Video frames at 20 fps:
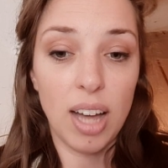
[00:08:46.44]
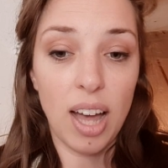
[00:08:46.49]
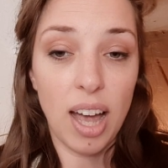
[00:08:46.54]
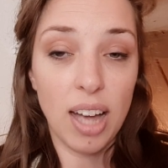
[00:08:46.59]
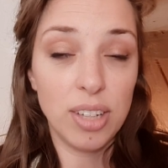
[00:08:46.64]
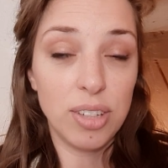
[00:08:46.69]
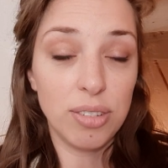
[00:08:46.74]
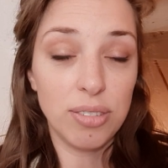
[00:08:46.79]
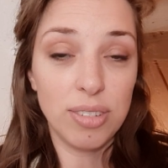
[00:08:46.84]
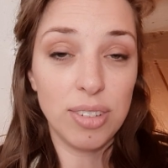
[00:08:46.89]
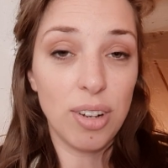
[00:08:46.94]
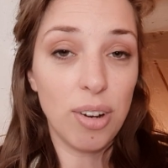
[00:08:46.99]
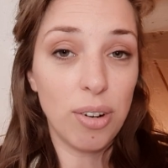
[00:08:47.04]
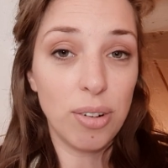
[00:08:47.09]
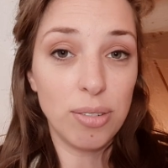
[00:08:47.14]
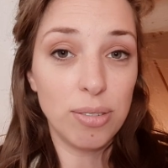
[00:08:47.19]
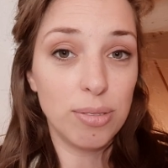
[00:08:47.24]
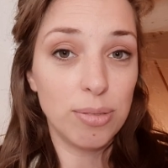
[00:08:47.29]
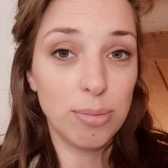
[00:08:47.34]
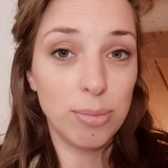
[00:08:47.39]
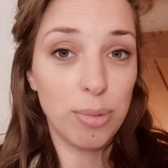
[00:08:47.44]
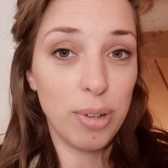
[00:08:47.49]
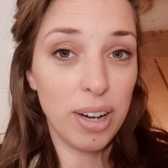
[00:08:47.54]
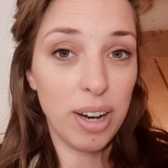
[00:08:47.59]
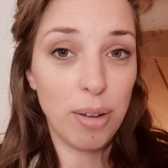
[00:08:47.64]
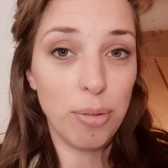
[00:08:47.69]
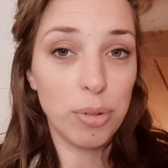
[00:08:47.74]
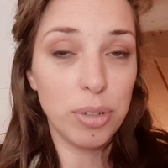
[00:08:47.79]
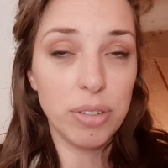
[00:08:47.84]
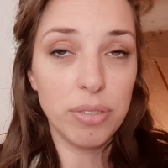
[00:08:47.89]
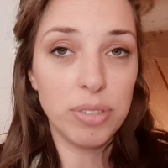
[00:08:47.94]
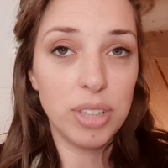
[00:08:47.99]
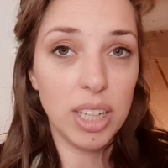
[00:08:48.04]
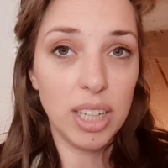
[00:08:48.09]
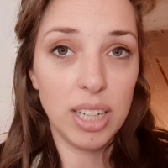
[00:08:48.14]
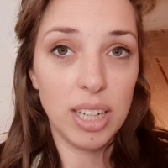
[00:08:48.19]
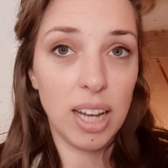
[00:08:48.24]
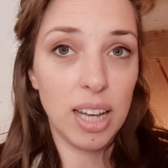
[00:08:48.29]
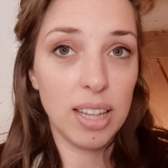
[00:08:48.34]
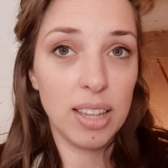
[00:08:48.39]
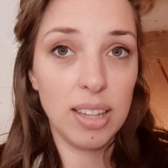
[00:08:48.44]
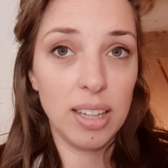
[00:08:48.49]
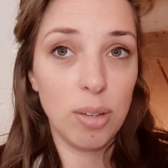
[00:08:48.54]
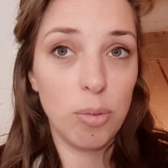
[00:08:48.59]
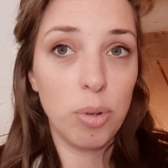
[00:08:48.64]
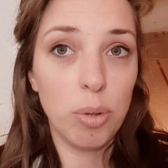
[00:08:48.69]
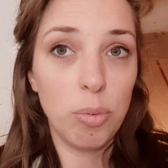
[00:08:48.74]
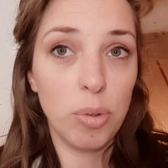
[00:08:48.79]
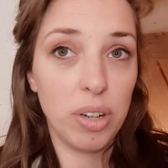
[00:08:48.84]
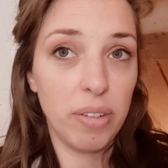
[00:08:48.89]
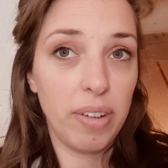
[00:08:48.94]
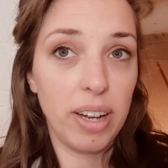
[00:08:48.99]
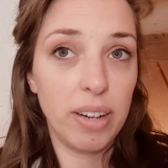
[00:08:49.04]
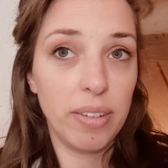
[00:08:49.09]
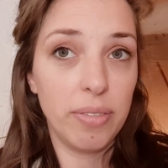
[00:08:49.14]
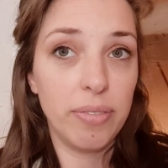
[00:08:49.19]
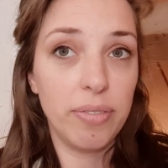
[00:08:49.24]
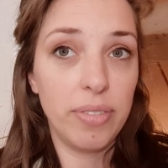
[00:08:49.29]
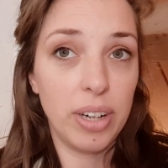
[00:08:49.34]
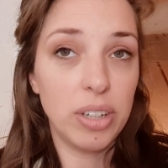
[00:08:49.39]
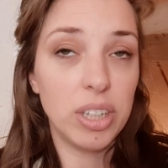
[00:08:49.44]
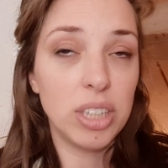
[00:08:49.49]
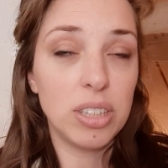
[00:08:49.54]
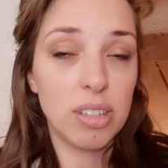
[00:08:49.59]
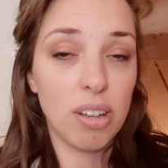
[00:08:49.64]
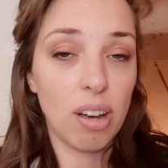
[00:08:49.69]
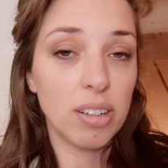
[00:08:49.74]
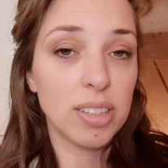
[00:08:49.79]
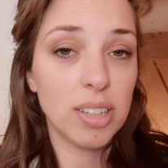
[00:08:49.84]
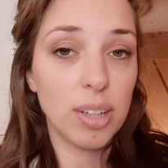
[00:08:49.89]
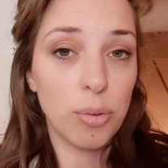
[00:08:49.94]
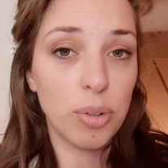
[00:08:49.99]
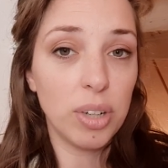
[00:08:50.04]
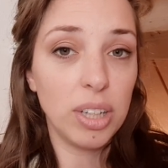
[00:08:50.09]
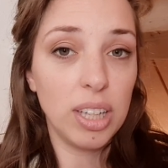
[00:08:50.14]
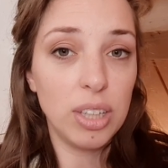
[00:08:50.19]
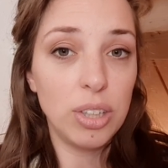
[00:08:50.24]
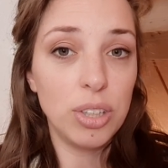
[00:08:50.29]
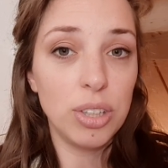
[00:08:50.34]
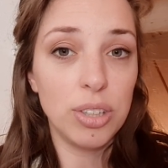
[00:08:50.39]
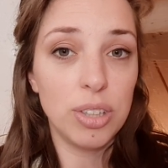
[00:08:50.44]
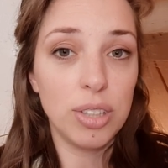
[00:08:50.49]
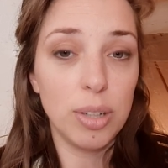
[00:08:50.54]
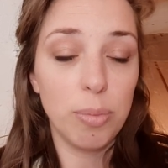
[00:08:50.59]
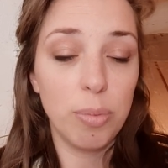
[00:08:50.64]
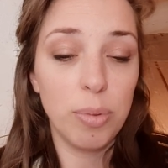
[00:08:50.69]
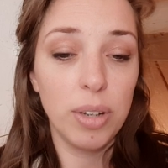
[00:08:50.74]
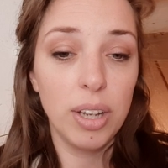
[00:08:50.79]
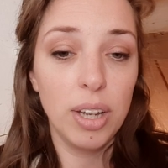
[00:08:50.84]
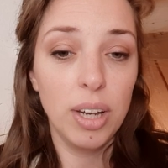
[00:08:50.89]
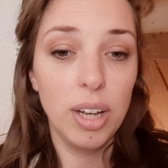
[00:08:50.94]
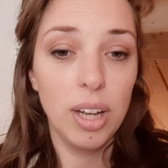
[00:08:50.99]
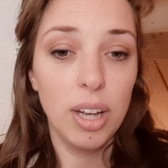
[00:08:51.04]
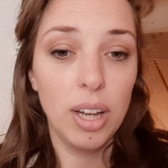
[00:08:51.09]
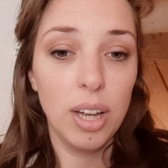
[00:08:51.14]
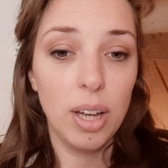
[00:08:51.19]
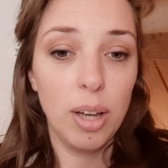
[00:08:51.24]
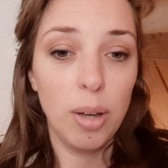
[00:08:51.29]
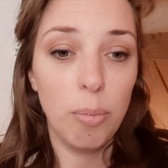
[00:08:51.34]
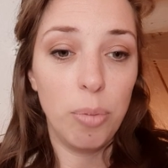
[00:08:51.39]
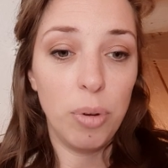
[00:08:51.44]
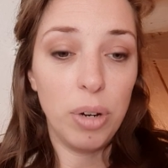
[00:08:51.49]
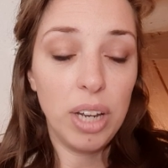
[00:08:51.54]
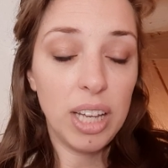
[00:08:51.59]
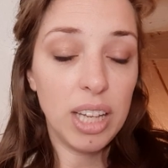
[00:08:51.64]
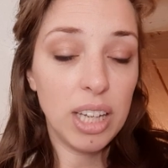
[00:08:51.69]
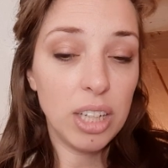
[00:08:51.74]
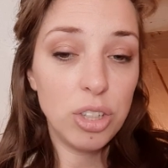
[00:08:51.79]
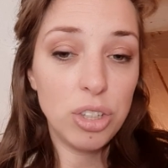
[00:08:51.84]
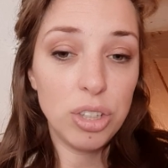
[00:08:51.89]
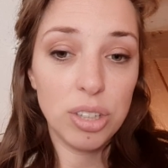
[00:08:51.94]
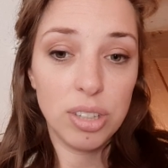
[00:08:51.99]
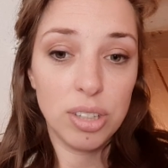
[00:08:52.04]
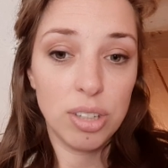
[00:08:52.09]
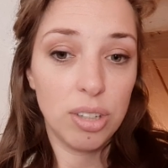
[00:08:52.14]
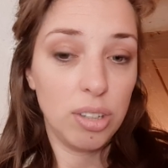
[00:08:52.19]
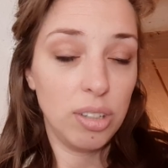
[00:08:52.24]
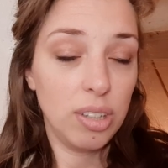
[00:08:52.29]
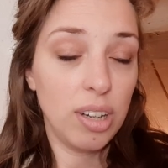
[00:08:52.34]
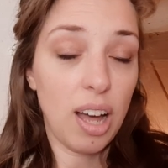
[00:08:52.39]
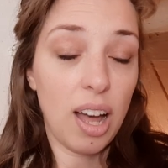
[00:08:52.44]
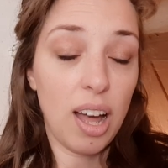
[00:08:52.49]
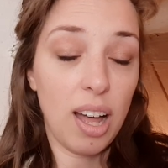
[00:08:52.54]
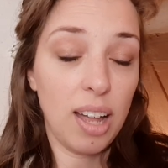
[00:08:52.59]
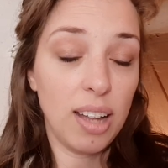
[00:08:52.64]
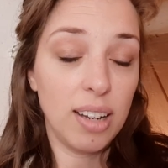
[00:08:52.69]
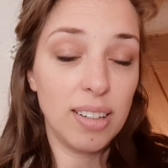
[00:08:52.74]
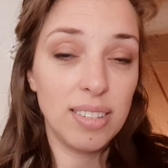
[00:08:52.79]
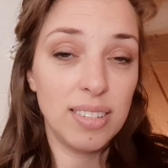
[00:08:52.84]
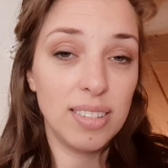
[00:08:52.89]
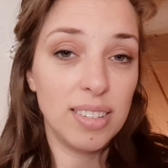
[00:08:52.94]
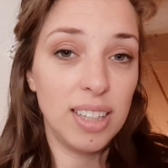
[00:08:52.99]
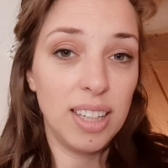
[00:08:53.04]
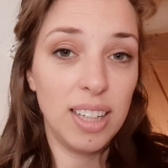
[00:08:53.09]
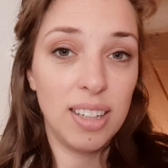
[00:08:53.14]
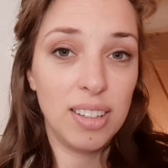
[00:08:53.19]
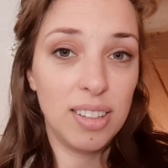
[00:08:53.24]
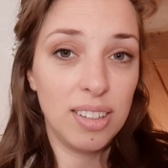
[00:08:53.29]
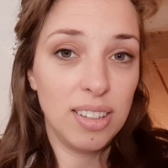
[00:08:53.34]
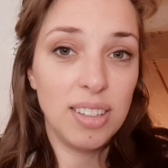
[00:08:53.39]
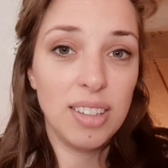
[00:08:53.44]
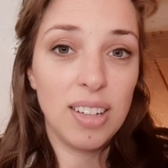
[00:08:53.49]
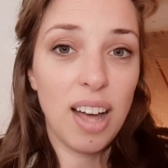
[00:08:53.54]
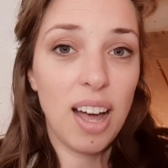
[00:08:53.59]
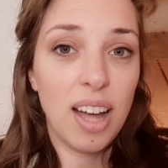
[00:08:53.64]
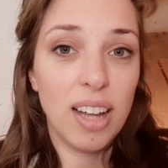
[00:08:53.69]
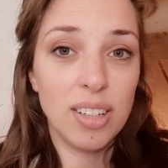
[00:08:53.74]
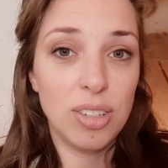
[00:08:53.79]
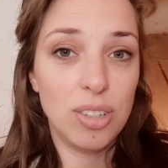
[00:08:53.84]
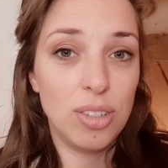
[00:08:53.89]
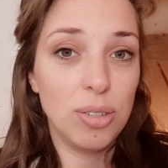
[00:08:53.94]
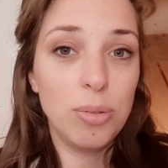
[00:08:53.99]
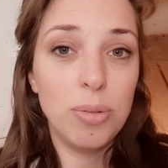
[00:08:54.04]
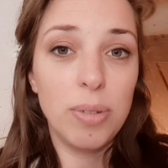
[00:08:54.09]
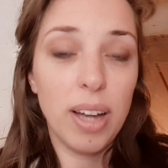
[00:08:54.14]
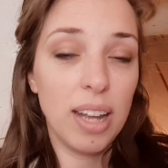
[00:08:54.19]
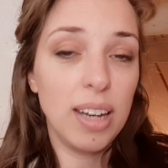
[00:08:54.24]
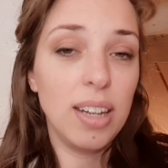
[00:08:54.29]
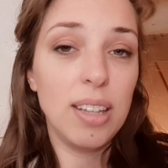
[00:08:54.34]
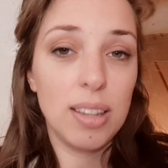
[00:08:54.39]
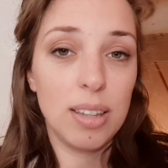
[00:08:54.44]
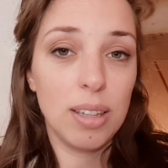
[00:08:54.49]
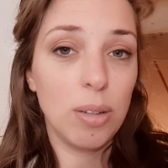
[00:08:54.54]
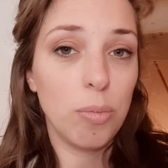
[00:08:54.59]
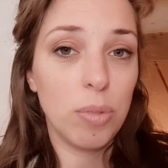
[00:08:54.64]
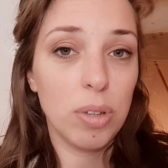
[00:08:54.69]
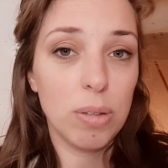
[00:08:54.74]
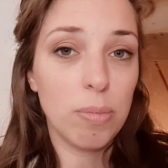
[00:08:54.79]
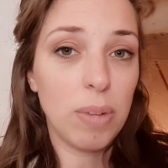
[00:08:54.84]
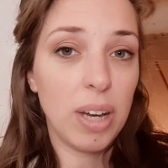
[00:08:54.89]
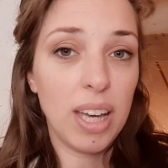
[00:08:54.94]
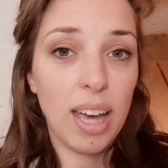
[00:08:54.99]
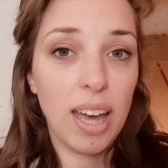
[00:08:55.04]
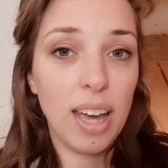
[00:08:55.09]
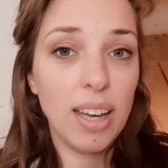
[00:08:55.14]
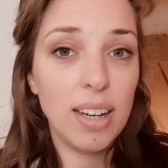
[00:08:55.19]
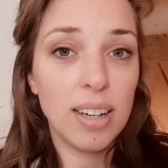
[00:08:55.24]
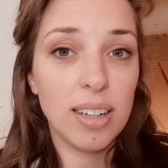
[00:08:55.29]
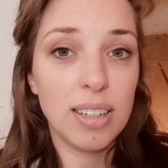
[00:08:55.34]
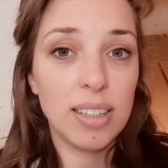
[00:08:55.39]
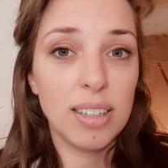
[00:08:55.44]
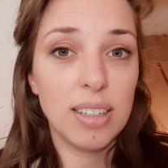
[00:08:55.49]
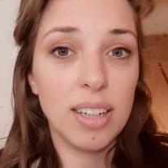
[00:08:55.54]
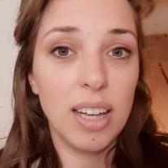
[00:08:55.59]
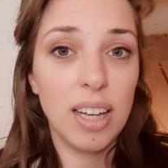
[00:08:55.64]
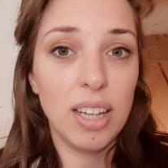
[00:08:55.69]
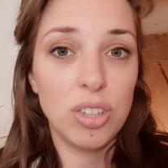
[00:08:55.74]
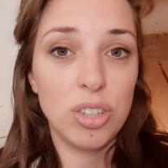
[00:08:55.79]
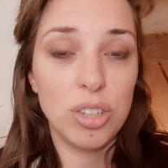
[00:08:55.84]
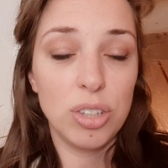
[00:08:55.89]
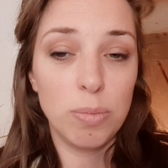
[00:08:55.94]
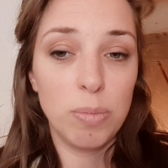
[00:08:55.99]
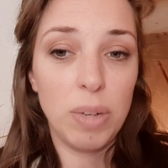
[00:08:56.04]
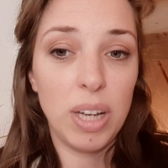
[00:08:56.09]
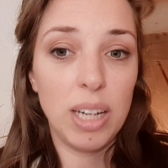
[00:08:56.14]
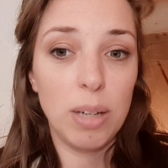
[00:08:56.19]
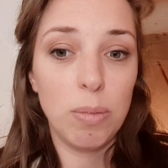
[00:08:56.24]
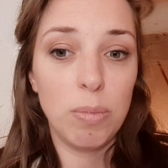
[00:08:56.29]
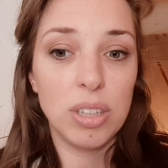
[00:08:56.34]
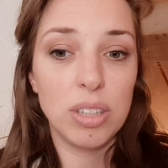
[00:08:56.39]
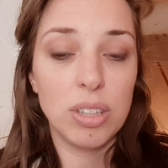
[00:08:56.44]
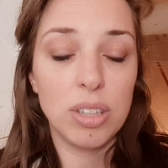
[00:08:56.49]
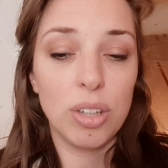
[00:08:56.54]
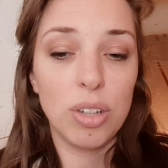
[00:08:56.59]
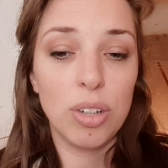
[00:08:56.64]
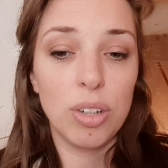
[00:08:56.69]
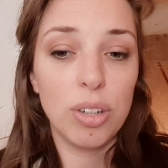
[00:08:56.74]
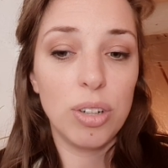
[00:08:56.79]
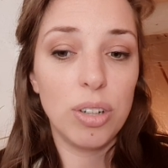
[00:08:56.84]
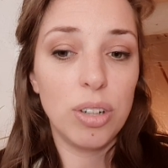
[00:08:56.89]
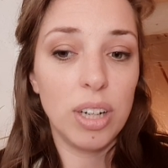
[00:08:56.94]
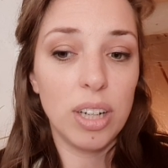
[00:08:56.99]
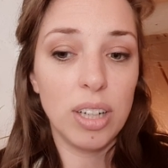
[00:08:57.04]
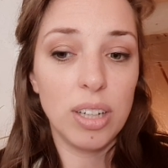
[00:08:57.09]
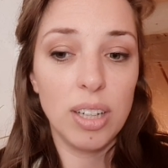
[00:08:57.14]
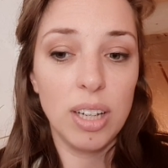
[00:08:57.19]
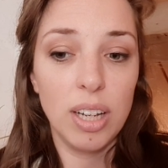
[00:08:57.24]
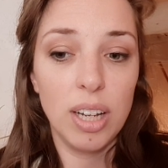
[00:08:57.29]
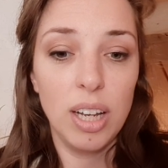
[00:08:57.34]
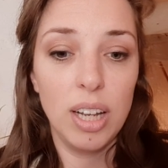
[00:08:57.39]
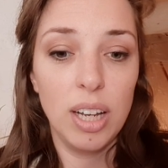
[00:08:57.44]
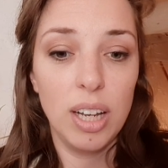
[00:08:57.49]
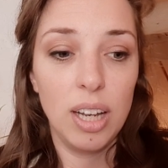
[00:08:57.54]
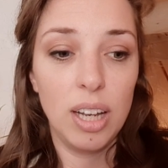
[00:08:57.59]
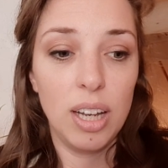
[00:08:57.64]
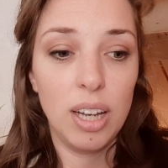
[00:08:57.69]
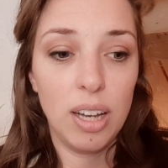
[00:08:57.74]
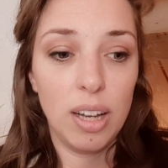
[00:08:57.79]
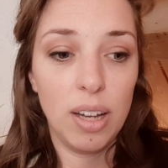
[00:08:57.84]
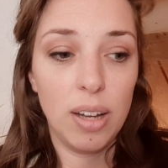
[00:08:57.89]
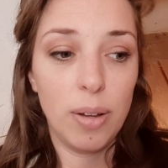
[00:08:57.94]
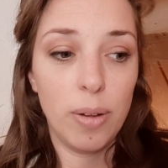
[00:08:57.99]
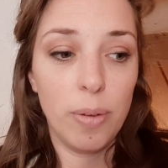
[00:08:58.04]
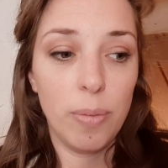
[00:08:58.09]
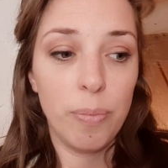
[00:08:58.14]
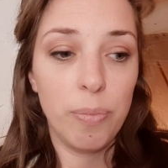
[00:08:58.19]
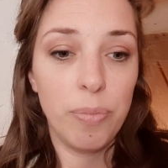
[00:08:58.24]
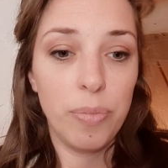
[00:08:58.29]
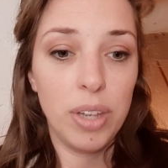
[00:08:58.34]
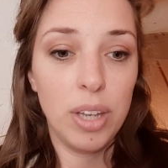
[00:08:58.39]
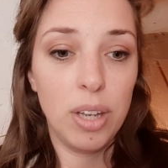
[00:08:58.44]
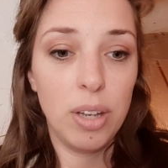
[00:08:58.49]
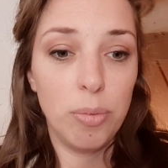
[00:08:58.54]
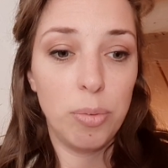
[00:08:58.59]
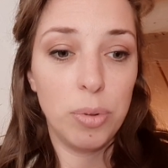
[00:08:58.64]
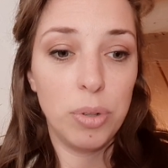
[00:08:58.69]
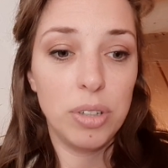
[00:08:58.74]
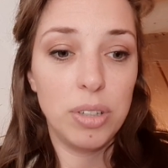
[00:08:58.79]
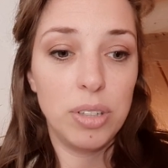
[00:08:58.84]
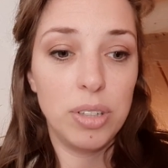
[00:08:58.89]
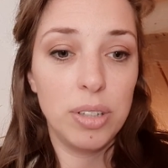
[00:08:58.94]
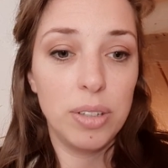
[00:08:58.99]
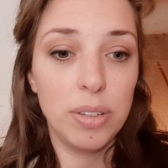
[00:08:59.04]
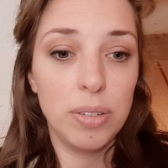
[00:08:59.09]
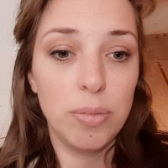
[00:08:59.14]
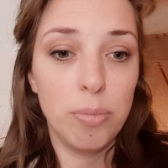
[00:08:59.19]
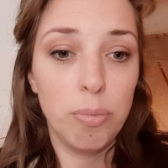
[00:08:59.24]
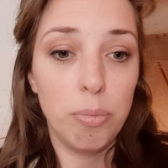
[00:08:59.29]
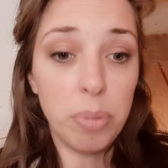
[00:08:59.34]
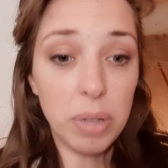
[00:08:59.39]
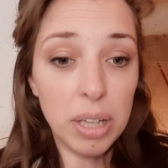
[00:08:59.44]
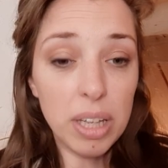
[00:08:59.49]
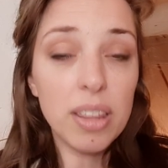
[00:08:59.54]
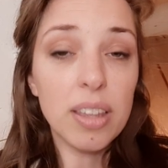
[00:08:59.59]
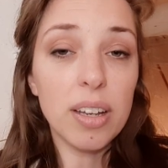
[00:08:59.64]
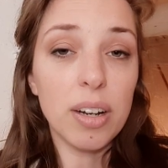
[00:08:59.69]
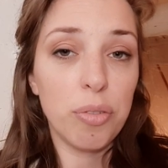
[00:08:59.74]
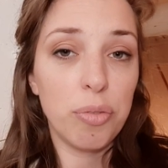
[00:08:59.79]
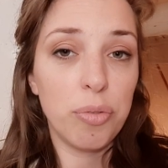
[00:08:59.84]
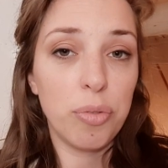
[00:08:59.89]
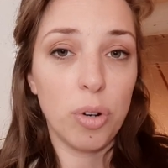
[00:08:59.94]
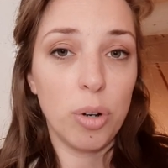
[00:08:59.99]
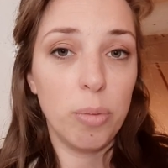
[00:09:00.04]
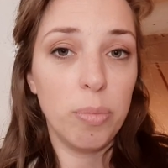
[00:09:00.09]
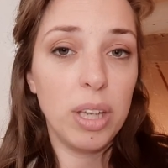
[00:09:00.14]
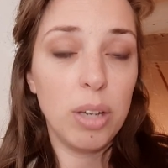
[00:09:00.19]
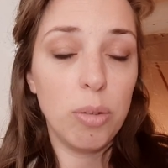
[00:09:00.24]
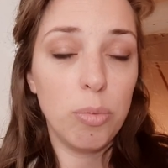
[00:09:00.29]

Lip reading: don't know what I would have done. I think we would have had a very toxic relationship. But he could not do anything with my anger. It just made him insecure, and he would be there for me. He